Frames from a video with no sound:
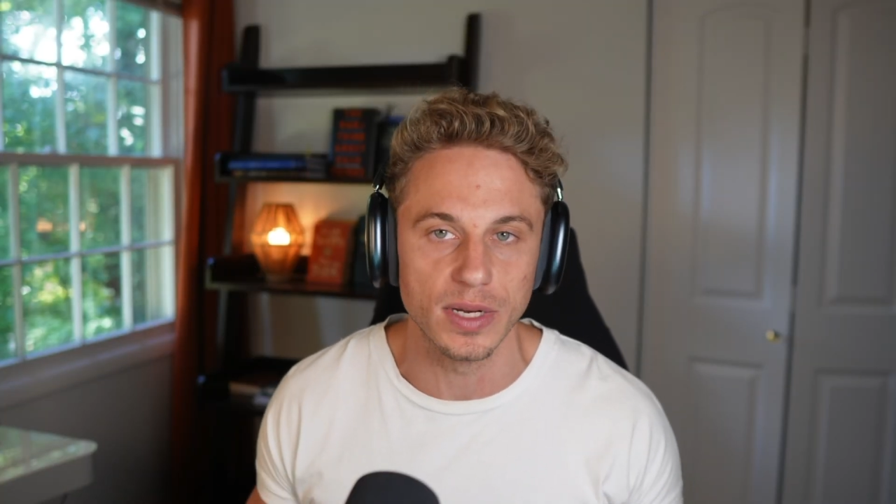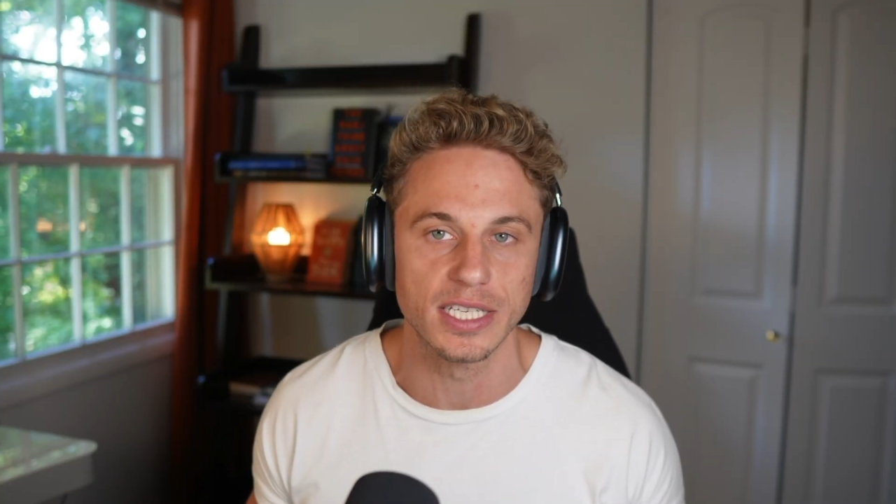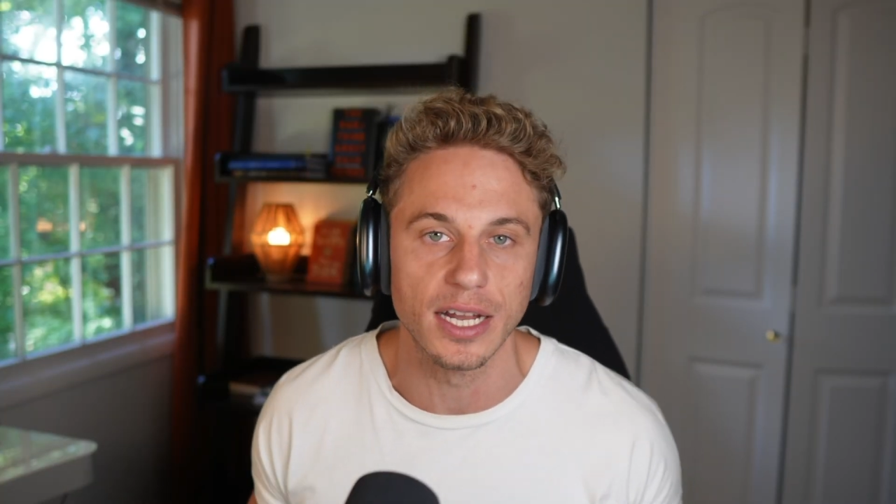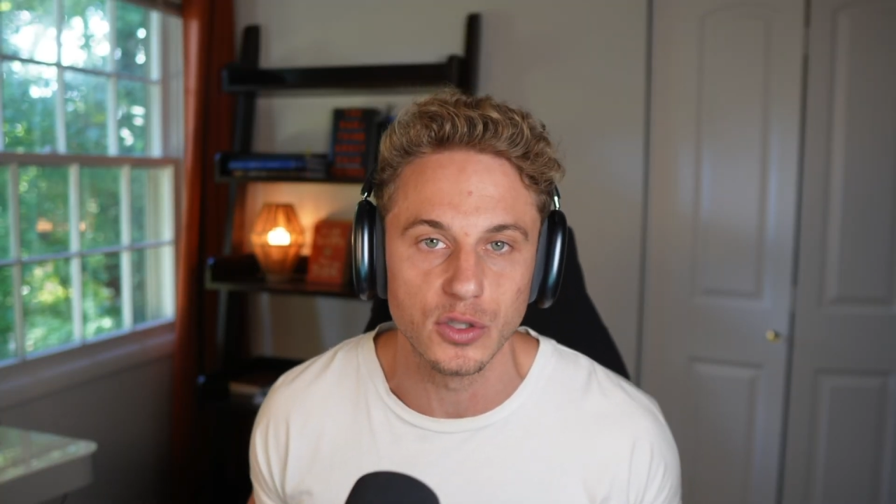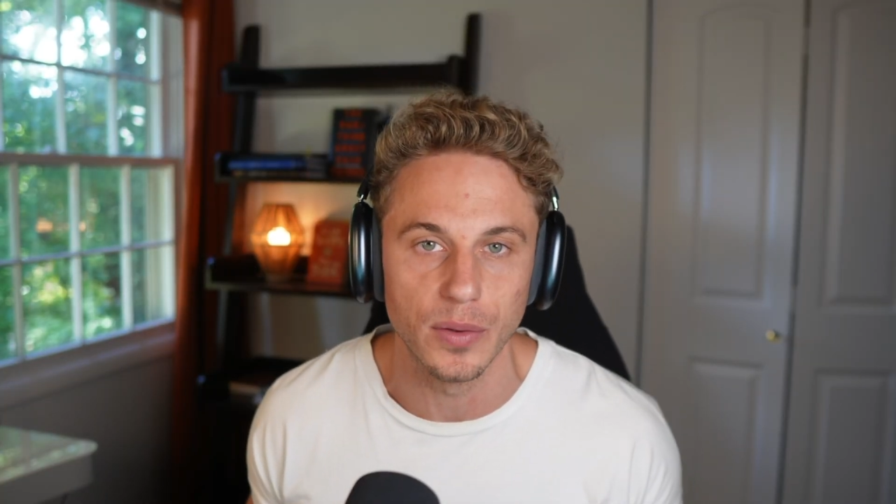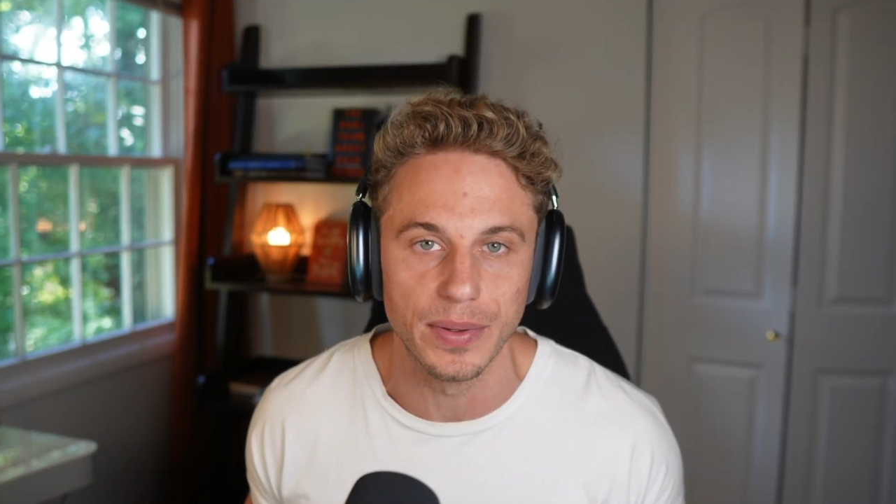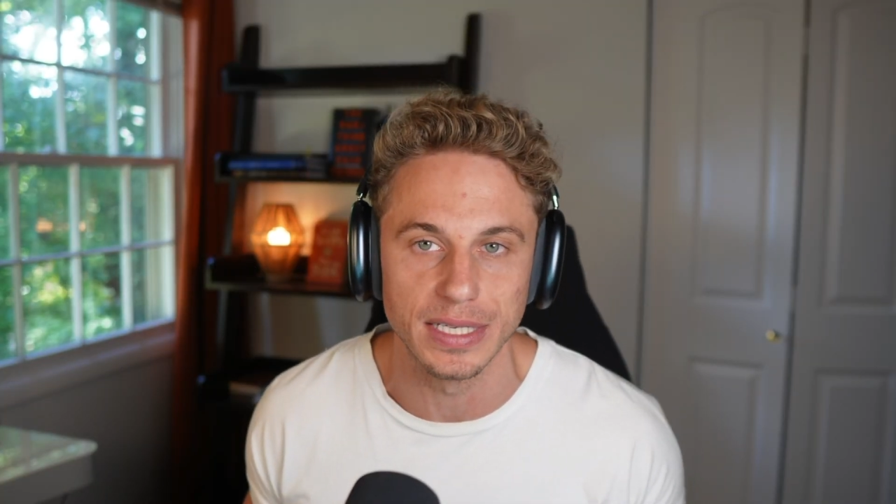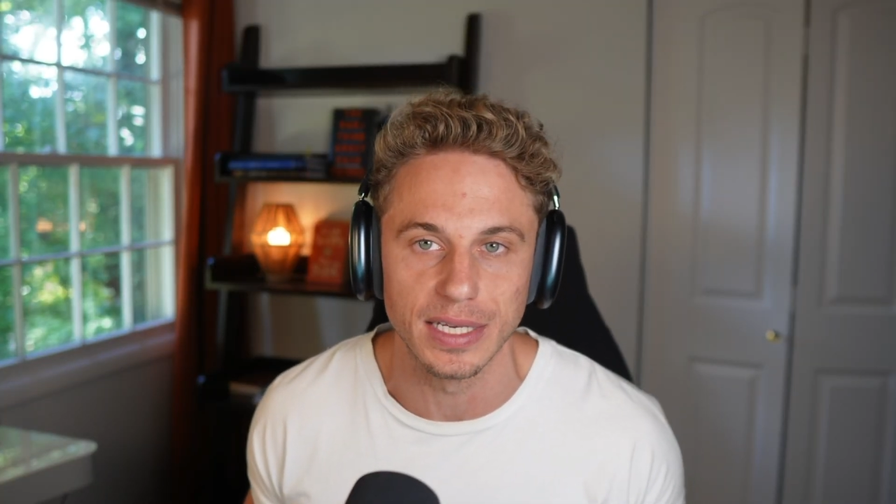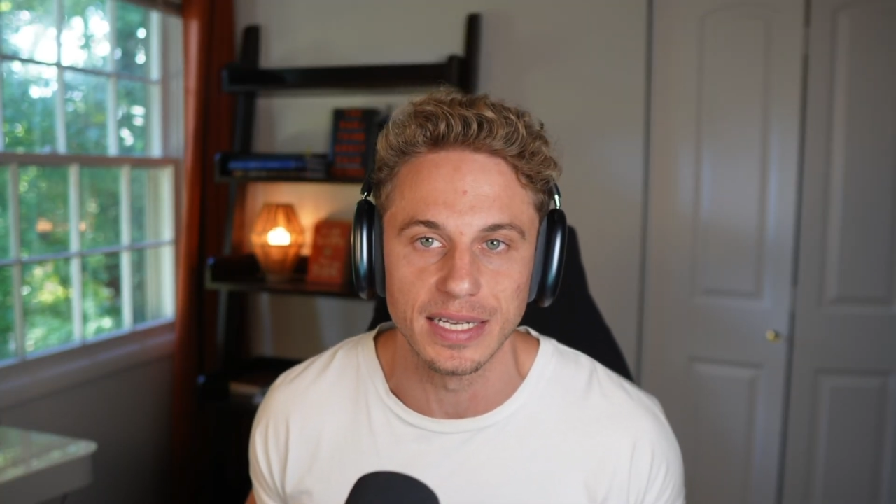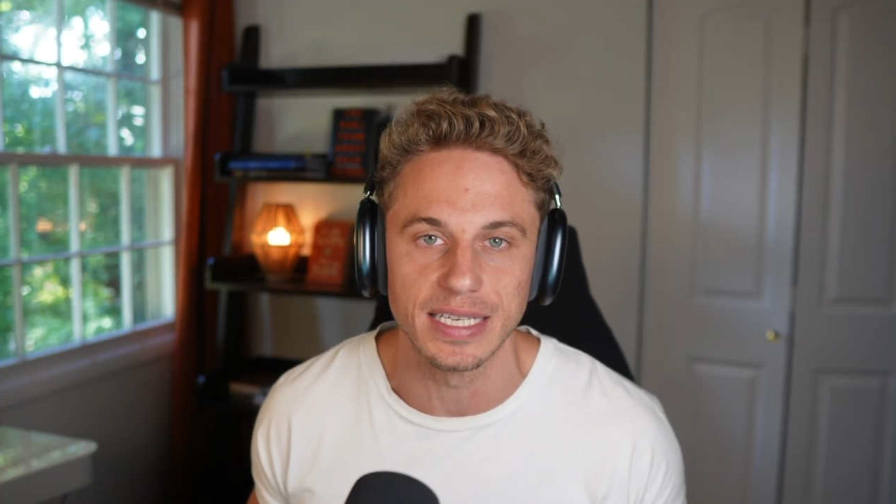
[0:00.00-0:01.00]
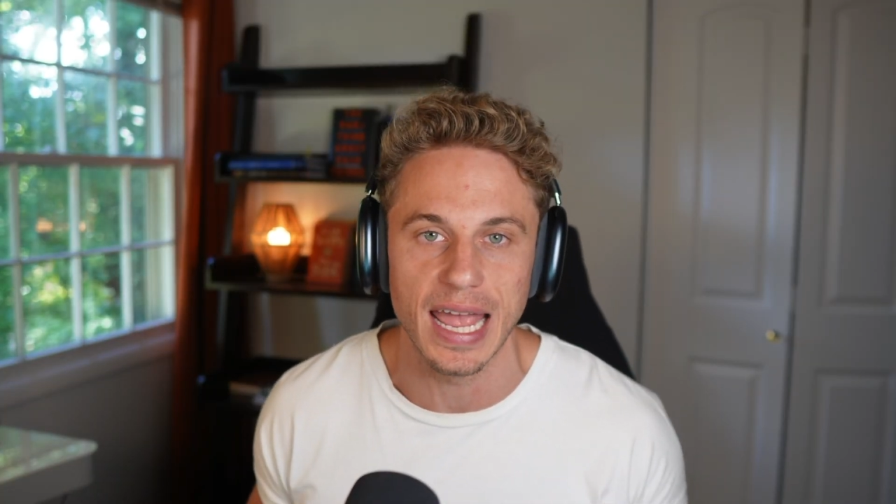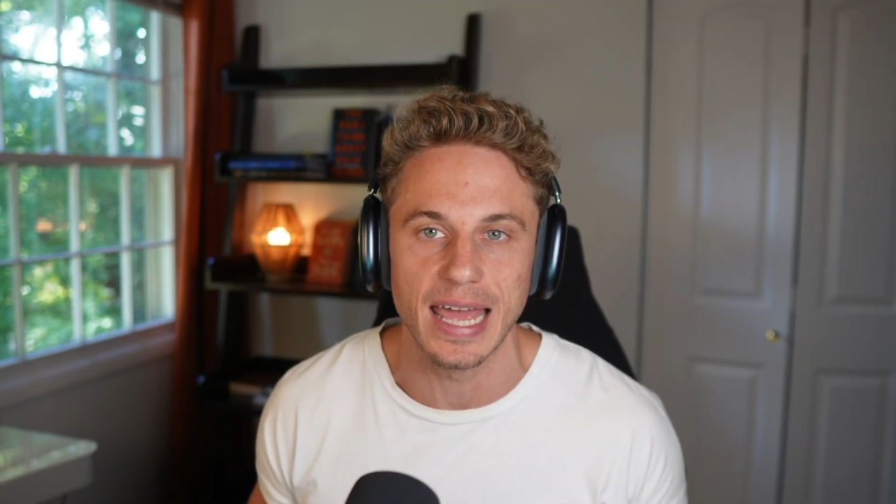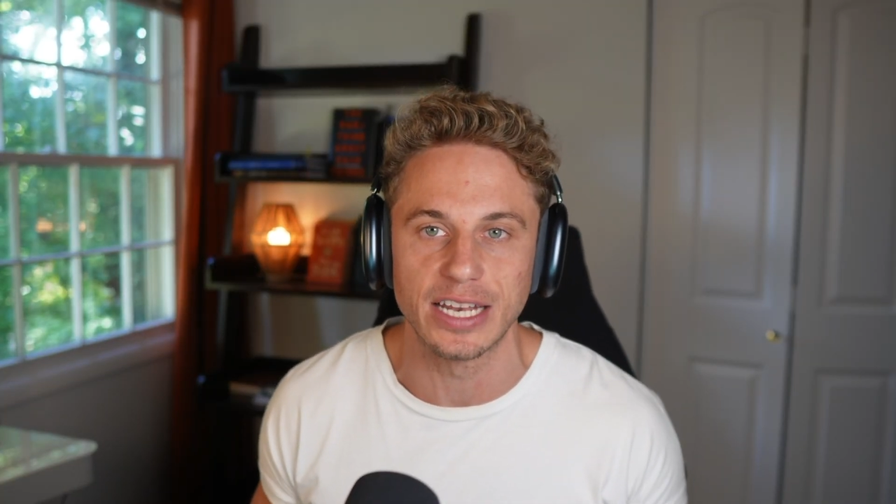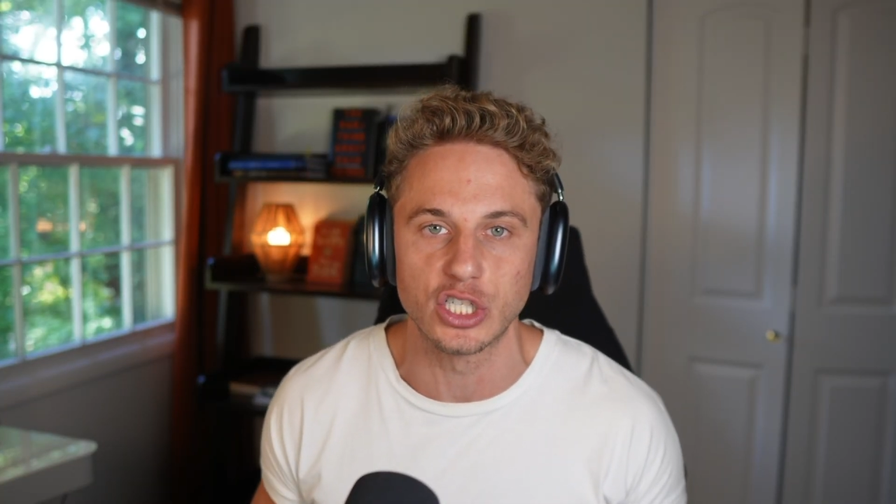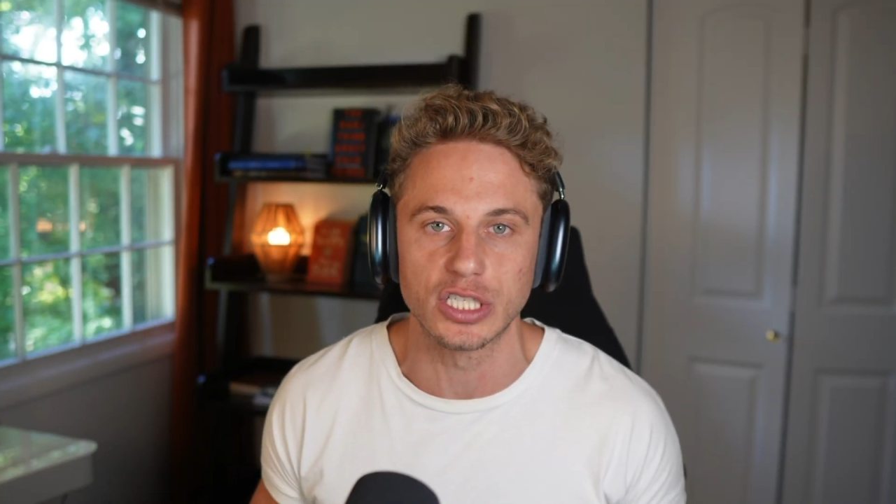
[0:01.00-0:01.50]
reached out to a business
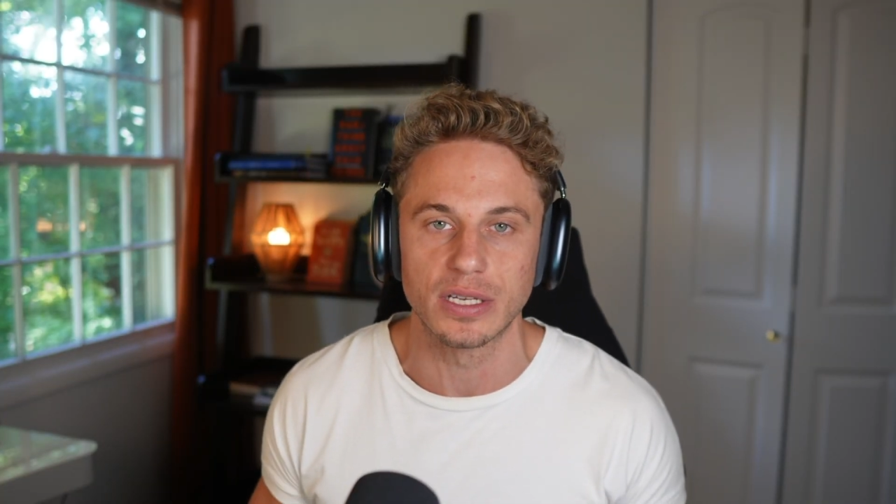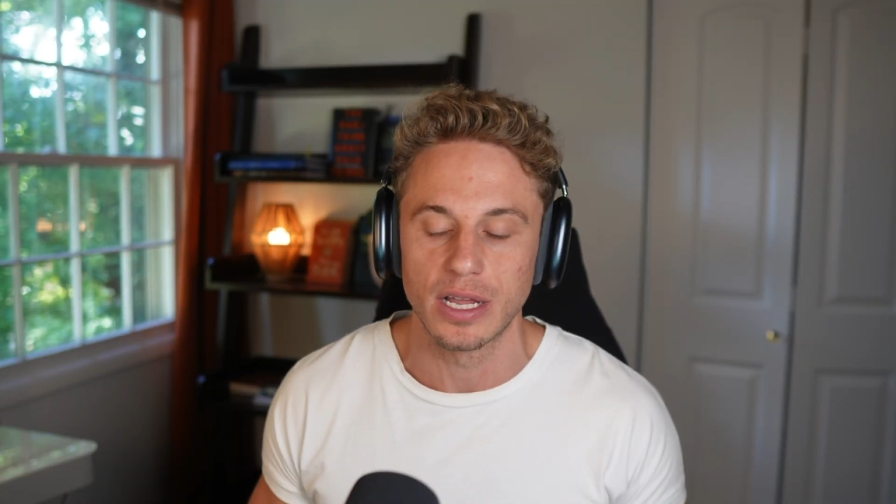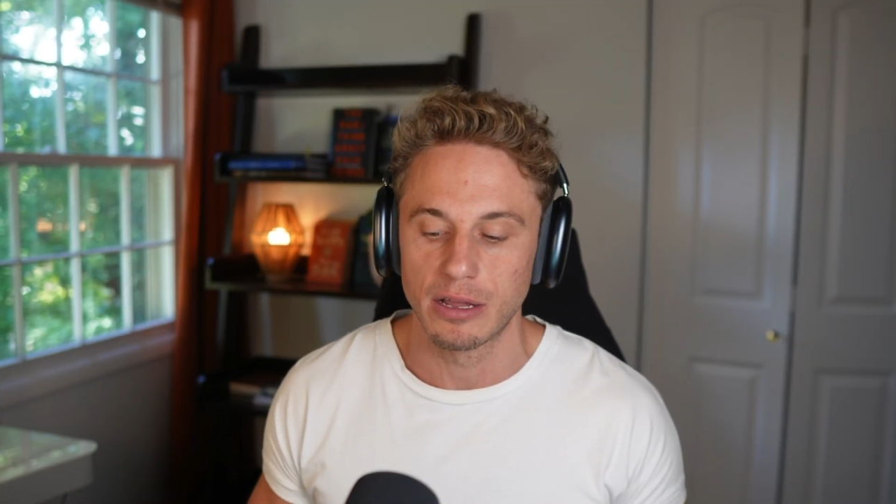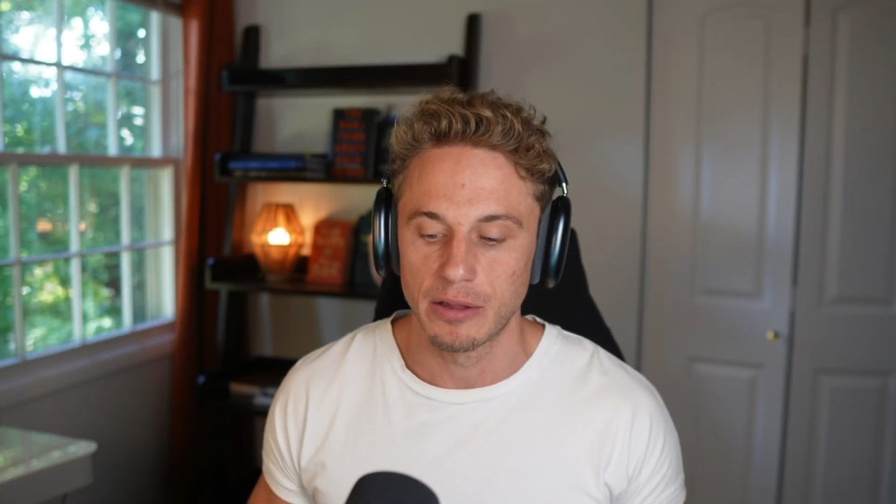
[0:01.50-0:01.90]
and it just